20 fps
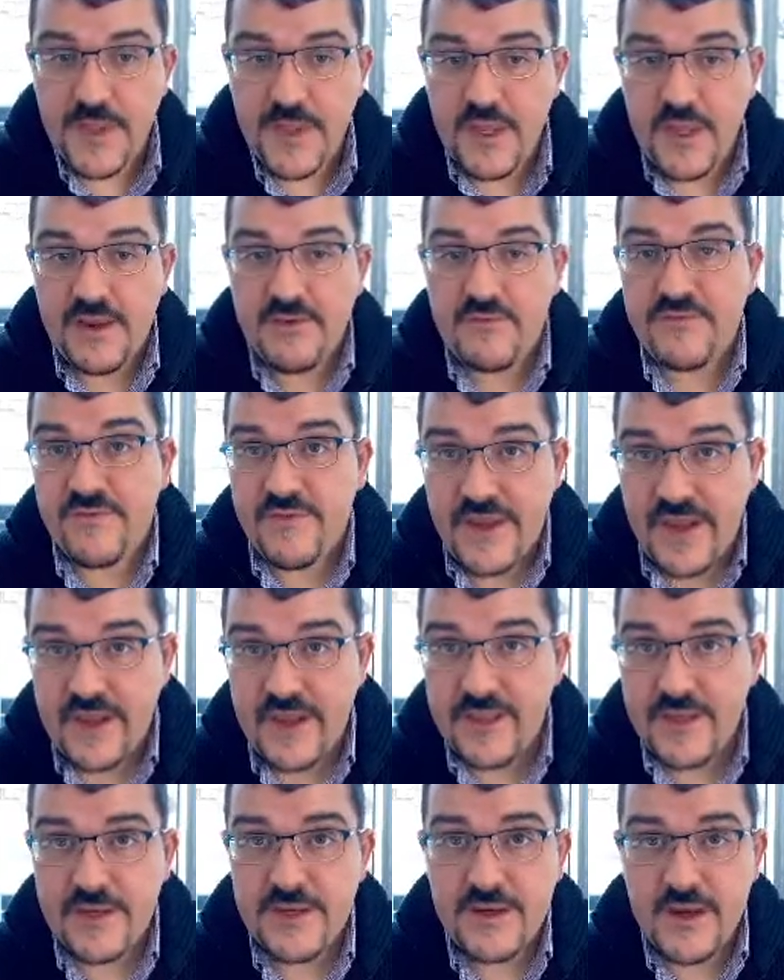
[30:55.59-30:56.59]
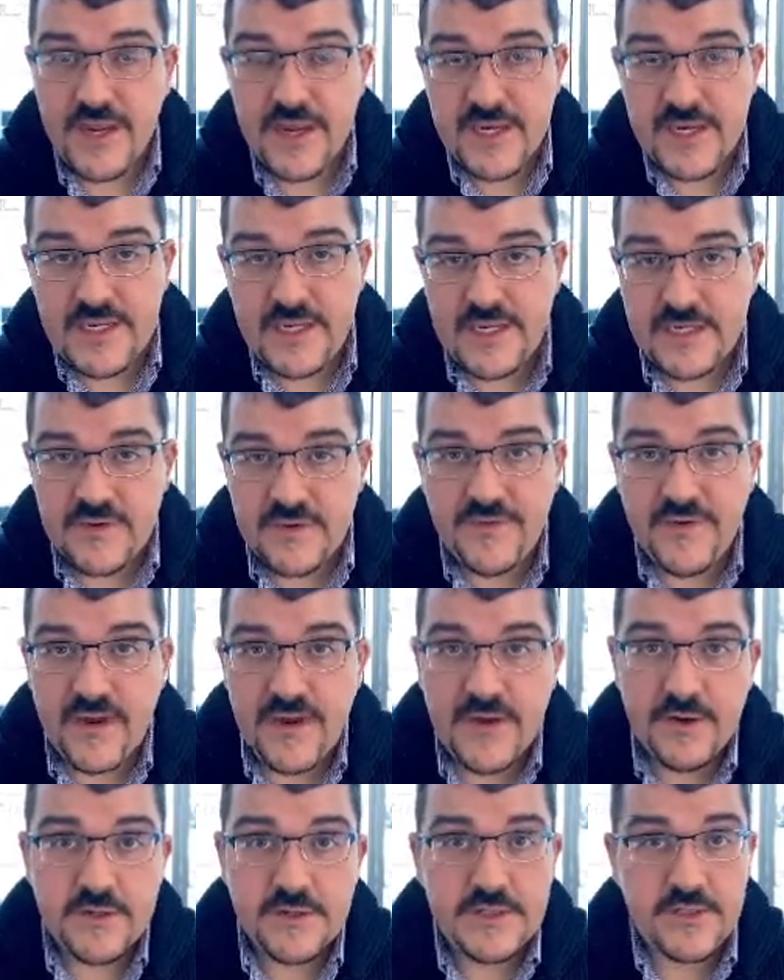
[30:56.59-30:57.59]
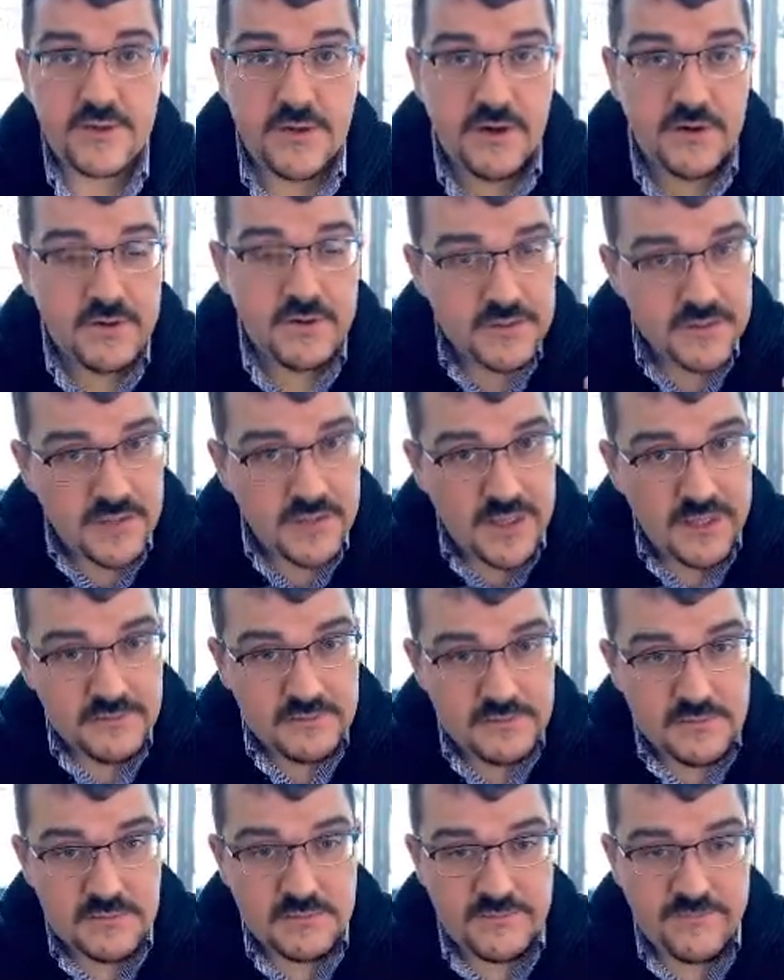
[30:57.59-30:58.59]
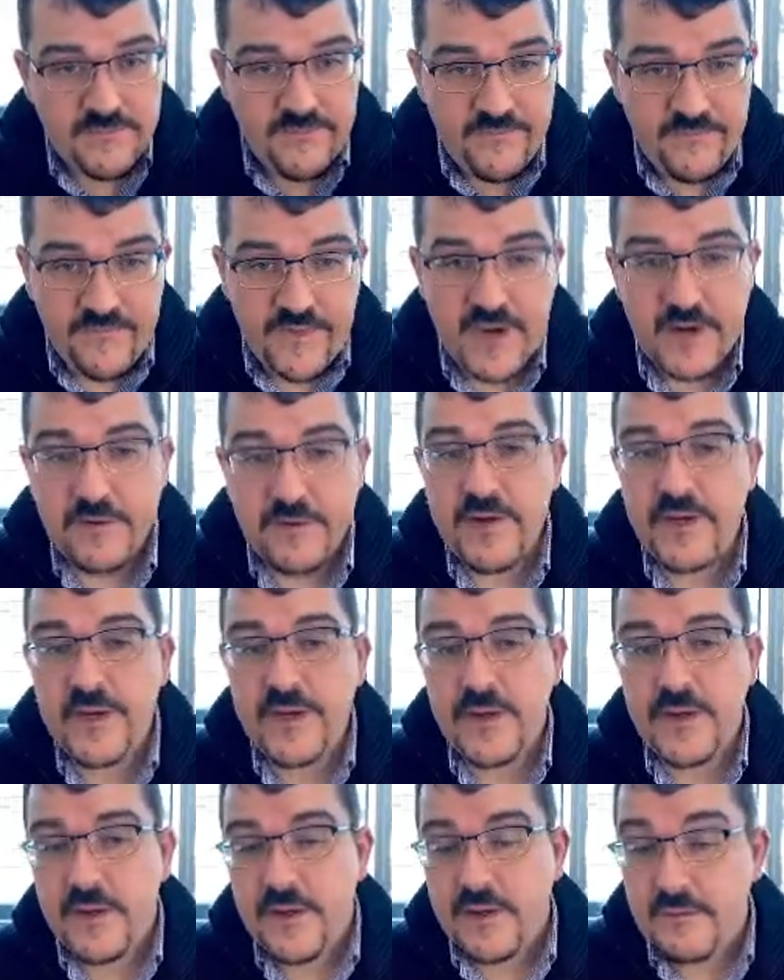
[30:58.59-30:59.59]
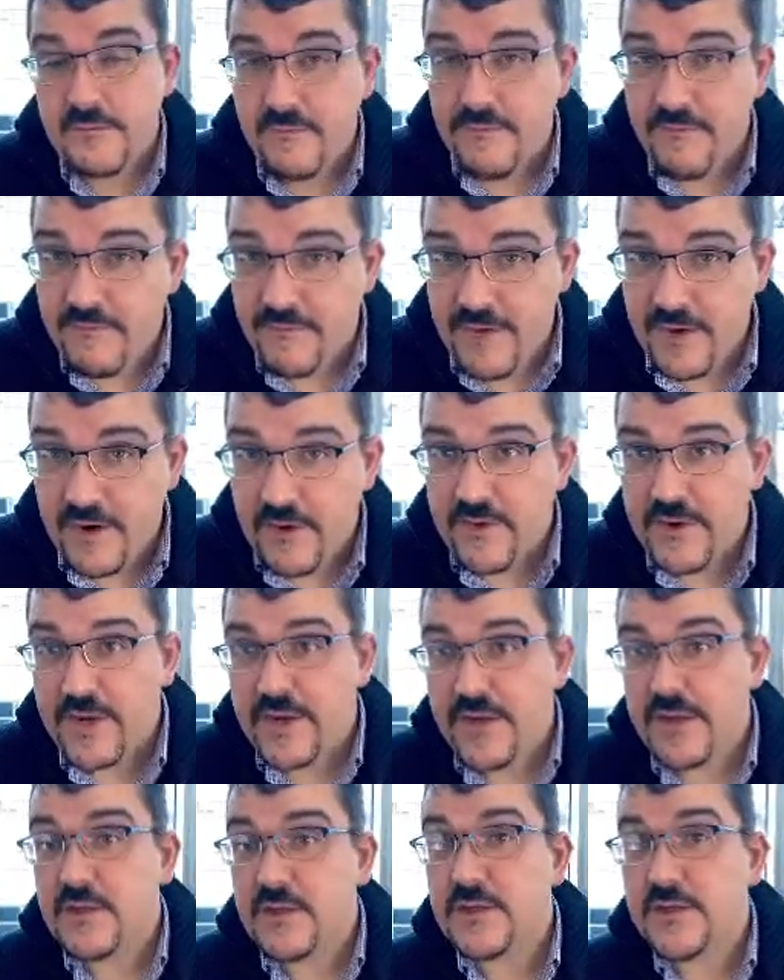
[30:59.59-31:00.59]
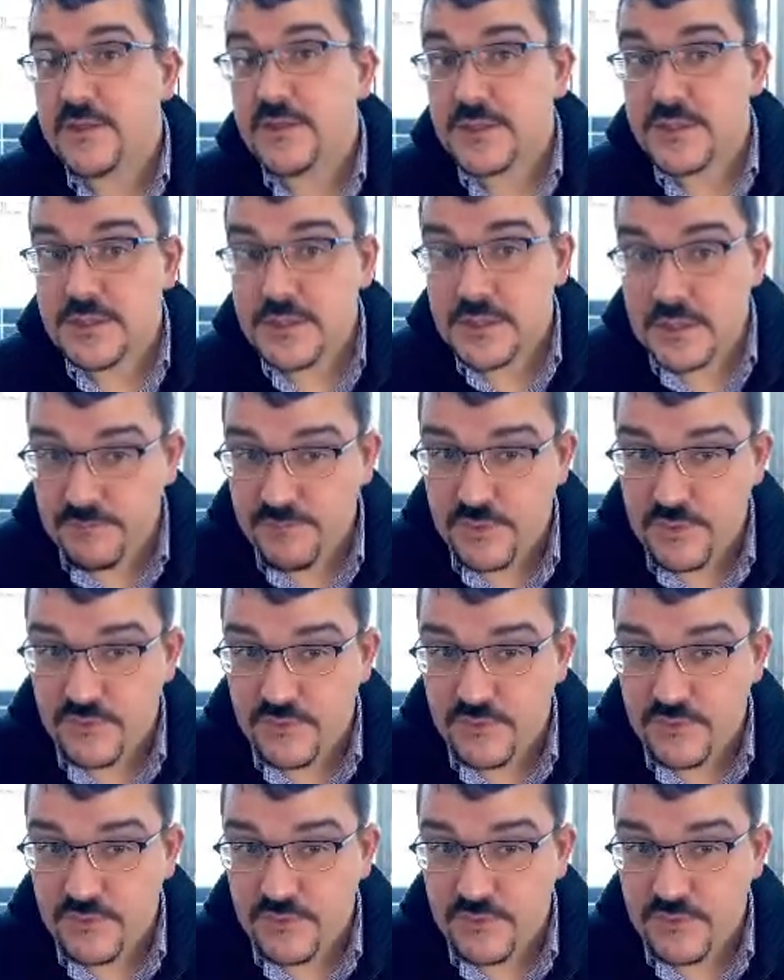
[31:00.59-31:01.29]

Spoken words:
And valid identifiers, there are very, very simple